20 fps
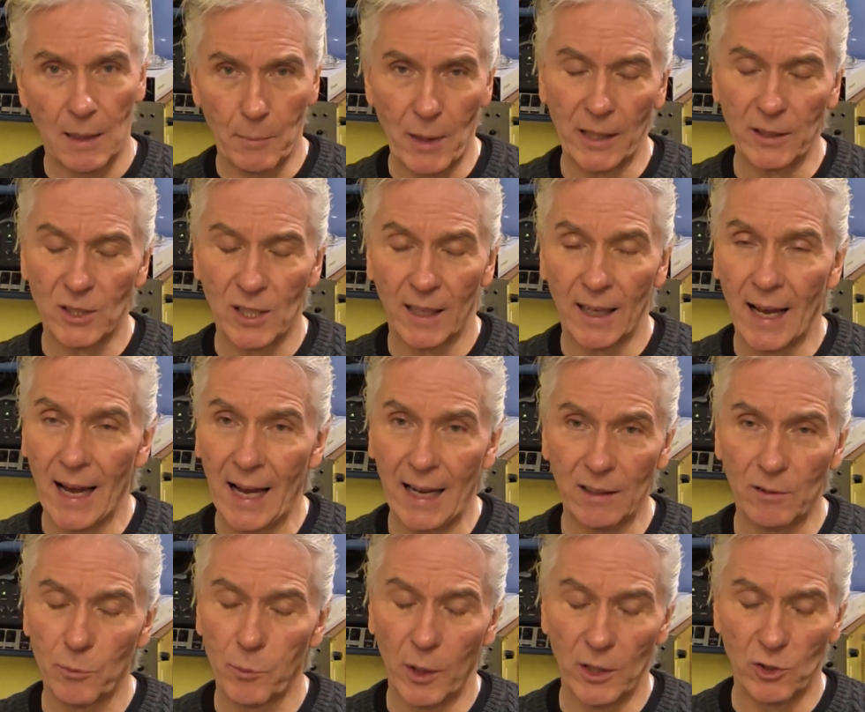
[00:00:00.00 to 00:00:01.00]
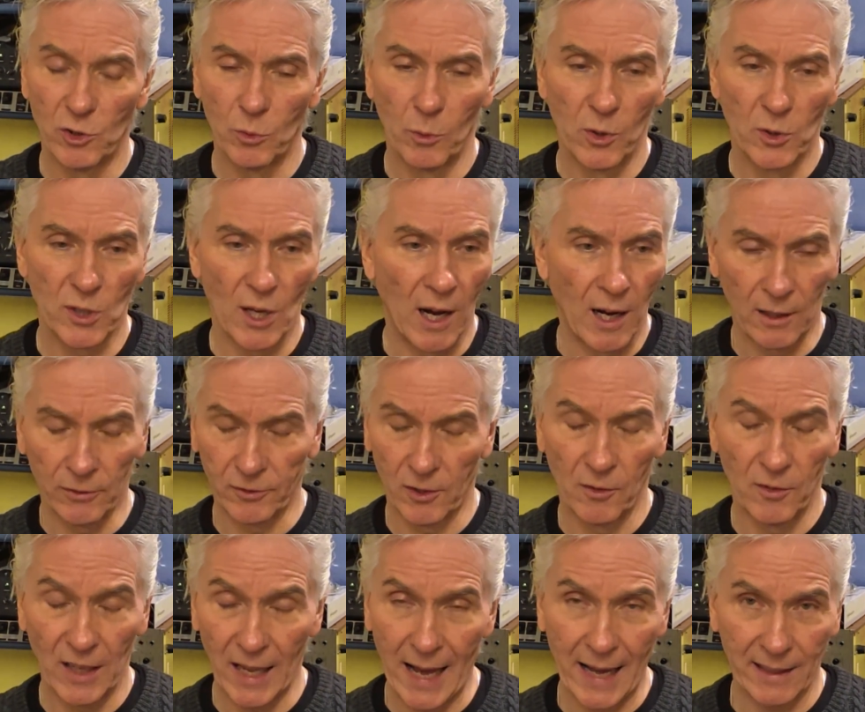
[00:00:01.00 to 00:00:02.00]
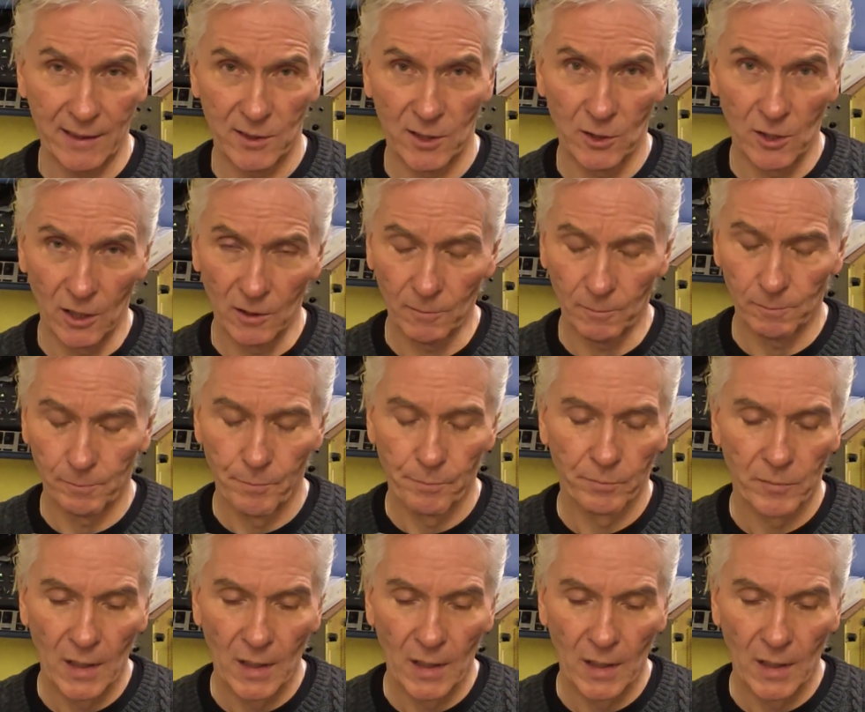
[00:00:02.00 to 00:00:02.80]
MOT I had, which was after the accident,